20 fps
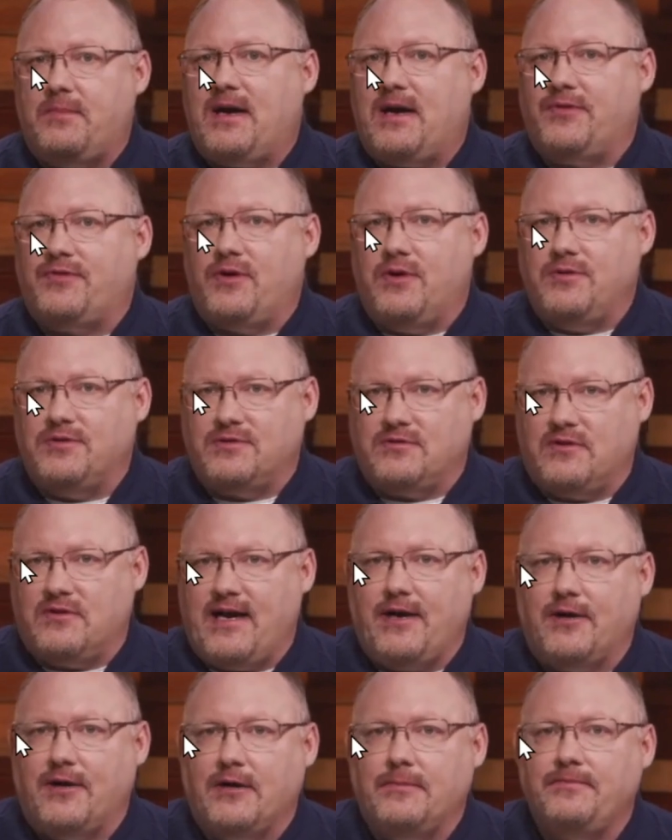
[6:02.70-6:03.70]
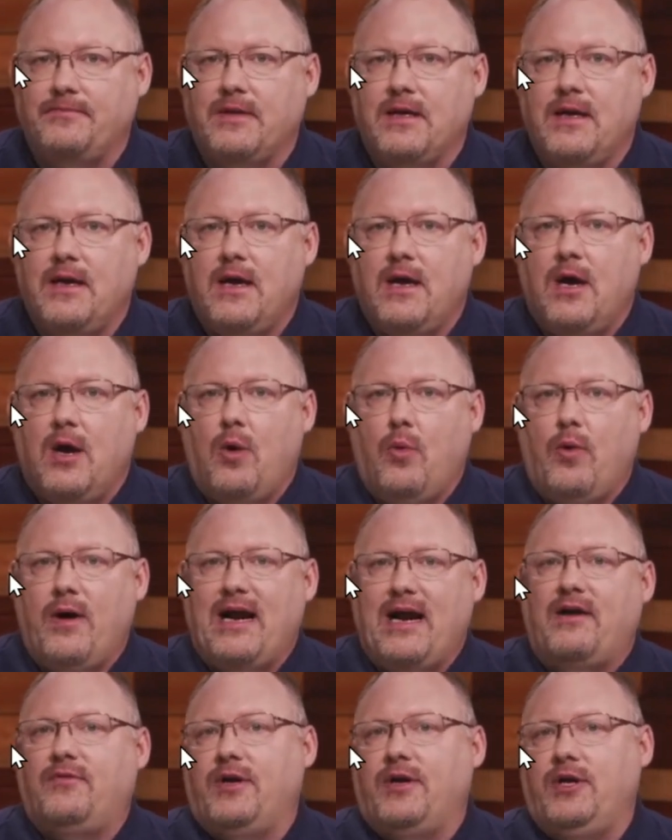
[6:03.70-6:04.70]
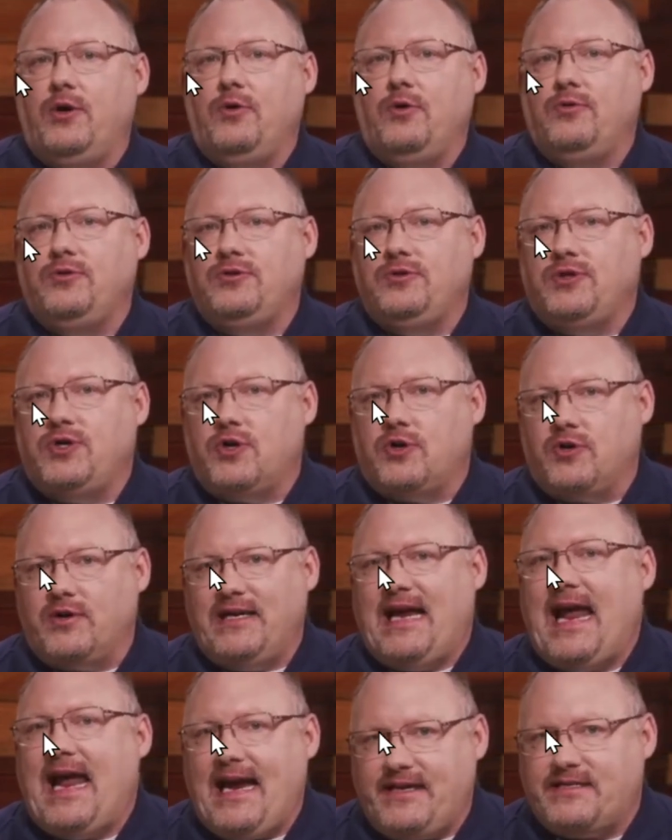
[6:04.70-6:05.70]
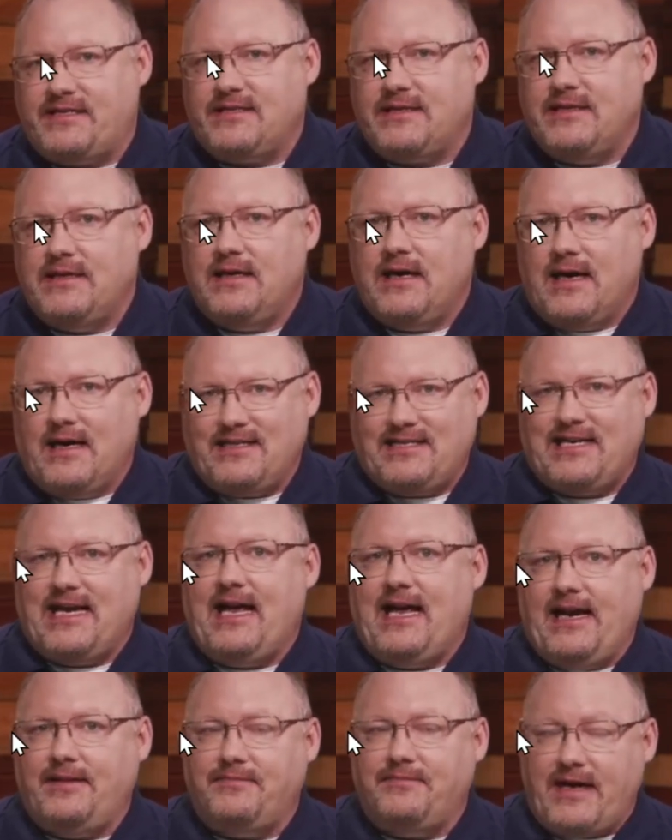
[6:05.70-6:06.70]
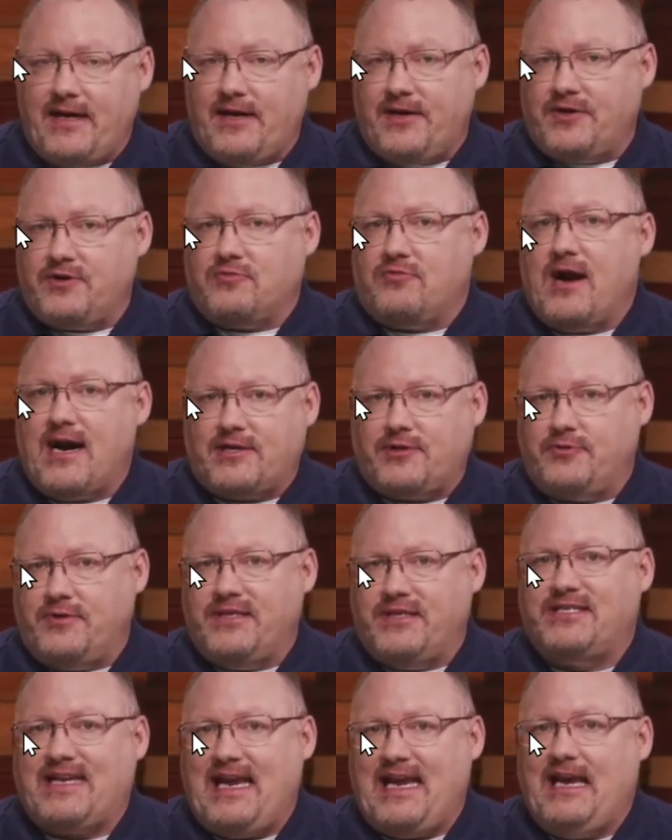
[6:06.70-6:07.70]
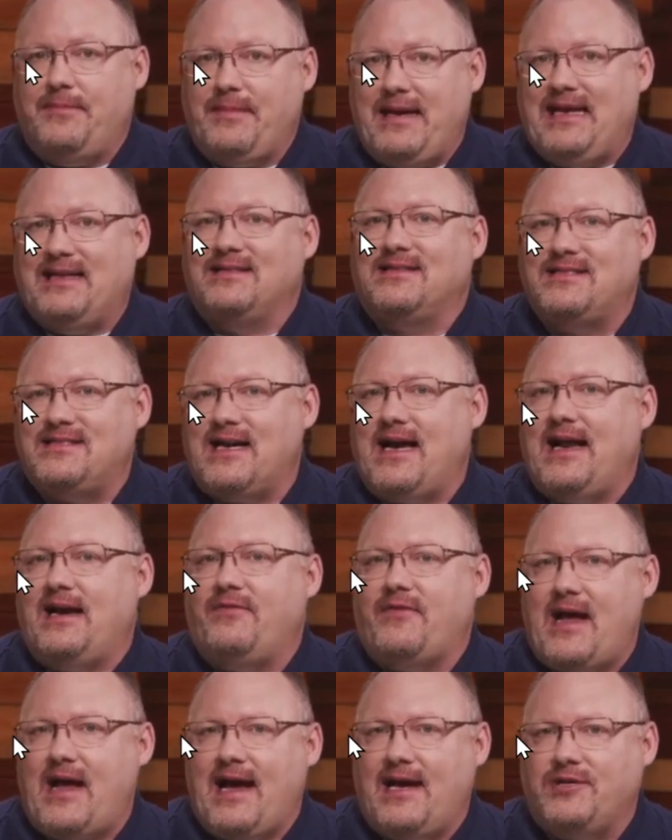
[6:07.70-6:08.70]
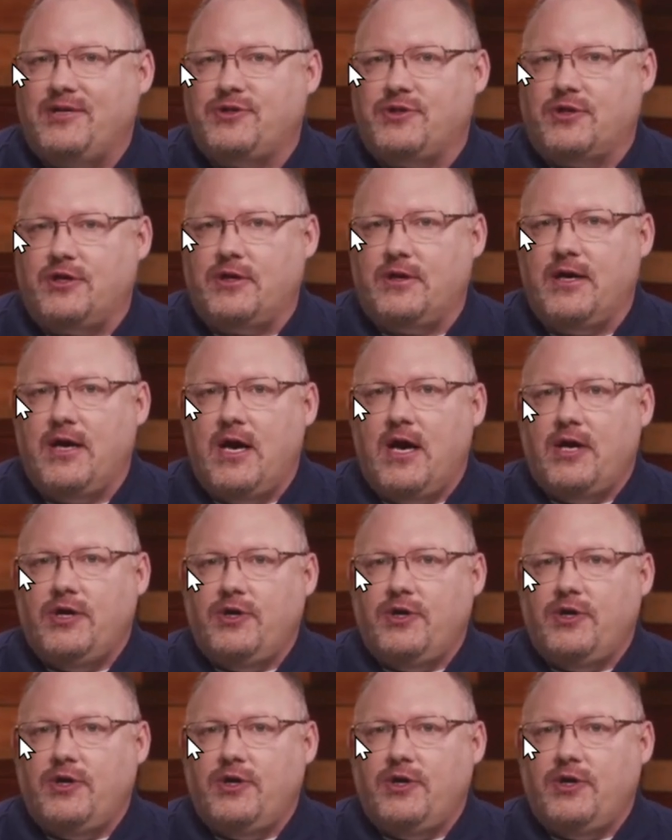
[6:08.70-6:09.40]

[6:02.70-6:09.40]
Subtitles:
about those later. Whenever you create a tenant in a directory scheme inside of Azure,